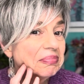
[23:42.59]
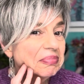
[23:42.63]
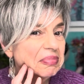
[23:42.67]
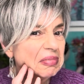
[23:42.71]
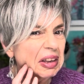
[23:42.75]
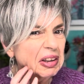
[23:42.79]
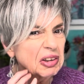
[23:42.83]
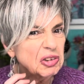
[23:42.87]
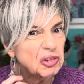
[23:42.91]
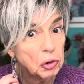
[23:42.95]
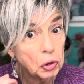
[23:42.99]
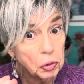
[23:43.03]

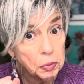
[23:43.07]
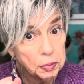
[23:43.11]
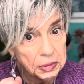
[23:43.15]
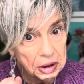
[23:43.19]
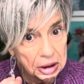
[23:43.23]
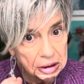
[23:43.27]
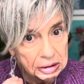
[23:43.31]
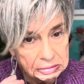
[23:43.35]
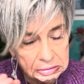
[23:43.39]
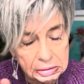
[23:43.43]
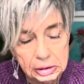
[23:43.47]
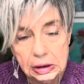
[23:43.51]
Let's hope
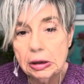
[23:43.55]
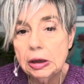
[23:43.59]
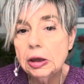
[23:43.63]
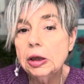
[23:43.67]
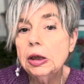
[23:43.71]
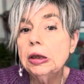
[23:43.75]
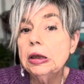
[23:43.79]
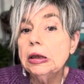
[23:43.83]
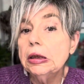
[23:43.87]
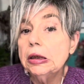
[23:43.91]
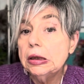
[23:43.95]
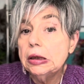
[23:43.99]
not.
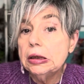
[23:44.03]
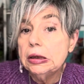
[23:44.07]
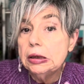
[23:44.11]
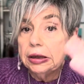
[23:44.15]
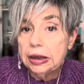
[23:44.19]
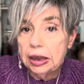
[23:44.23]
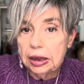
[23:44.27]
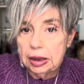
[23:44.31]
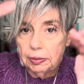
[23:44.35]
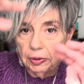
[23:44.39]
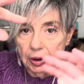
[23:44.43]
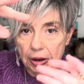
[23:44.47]

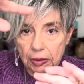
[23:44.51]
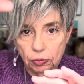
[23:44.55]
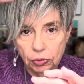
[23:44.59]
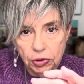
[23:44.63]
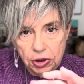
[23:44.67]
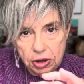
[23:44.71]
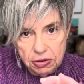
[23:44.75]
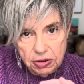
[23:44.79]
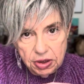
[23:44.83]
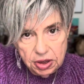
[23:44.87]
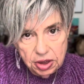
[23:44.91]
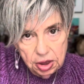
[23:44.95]
Anyway, what
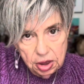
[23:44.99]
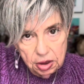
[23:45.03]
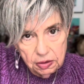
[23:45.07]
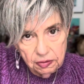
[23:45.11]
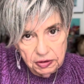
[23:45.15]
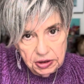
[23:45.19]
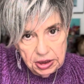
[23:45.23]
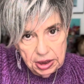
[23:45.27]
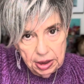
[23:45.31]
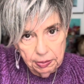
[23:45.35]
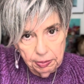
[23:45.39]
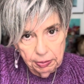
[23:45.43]
you're seeing over
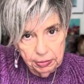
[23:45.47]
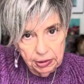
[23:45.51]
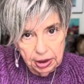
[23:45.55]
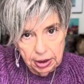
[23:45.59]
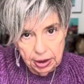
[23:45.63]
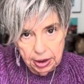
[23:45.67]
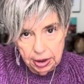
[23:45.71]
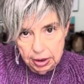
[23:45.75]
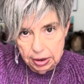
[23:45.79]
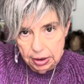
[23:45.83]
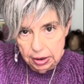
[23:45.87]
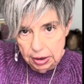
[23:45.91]
top of my
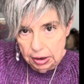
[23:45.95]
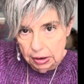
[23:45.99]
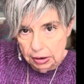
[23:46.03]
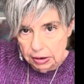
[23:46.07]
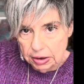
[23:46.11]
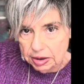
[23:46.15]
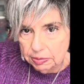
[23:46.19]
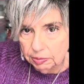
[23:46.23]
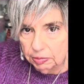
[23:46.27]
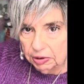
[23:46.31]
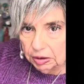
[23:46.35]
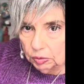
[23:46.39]
head there
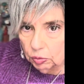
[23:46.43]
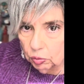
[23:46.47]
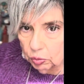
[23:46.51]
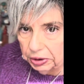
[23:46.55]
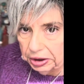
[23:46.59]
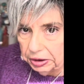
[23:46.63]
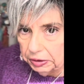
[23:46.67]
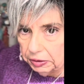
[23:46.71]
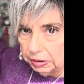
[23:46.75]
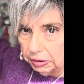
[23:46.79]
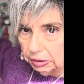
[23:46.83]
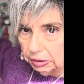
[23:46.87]
is my wicker